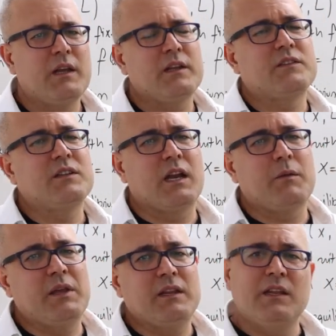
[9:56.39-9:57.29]
it's not
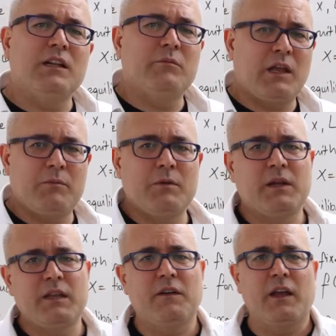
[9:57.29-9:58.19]
a big deal maybe,
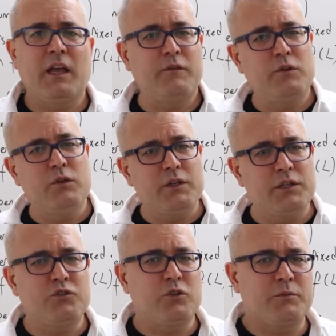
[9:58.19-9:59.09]
but if I have two
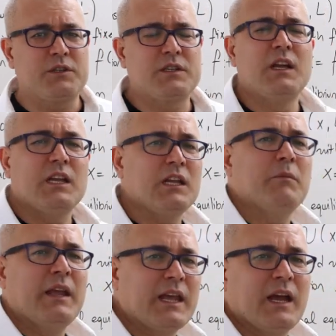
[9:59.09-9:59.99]
consumers, it
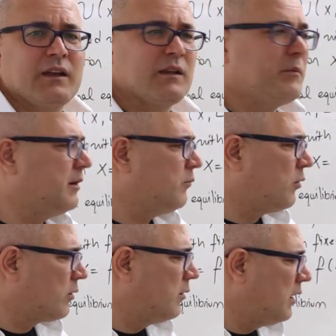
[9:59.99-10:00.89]
may get a bit
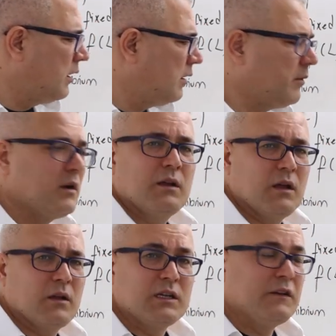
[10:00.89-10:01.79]
more
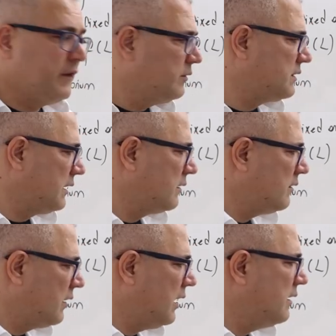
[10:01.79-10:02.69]
confusing,
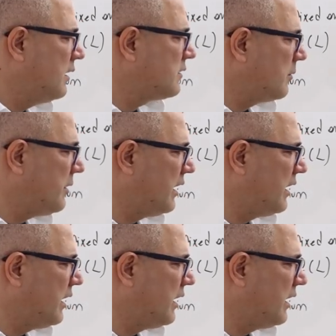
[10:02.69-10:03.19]
all right? So be